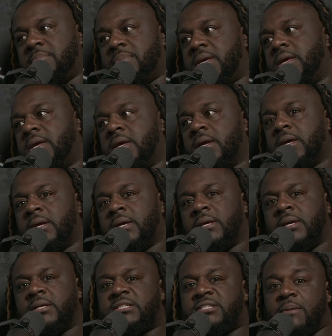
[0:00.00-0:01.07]
be
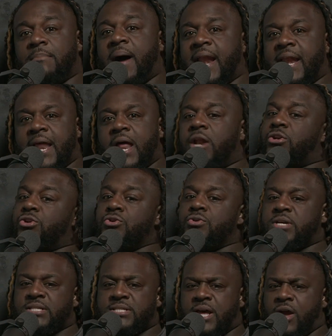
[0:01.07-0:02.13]
somebody that a
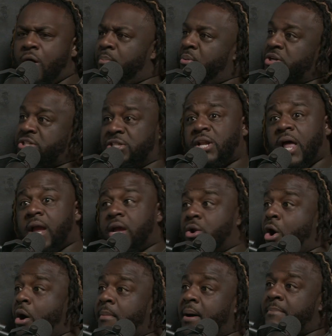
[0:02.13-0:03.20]
dude can say, "Oh, bro, she liking
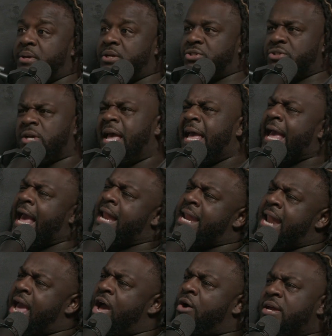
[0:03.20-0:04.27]
all my pictures." Right.
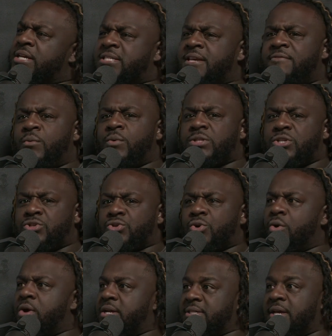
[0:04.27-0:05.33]
And now it's even with the
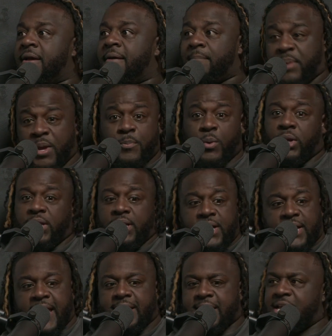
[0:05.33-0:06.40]
stories. People
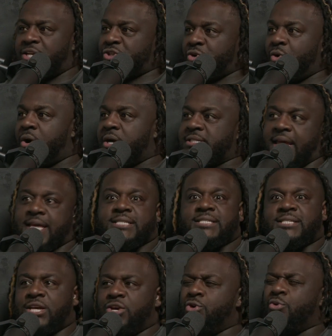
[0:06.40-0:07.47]
look at their stories and, and
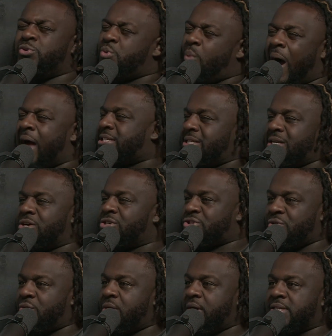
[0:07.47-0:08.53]
see, see, who's watching. watching their
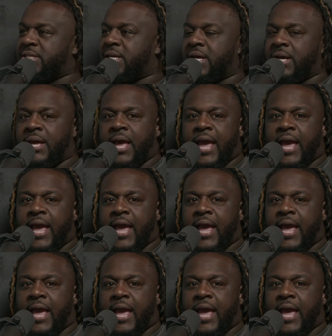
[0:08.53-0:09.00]
stories. Yeah.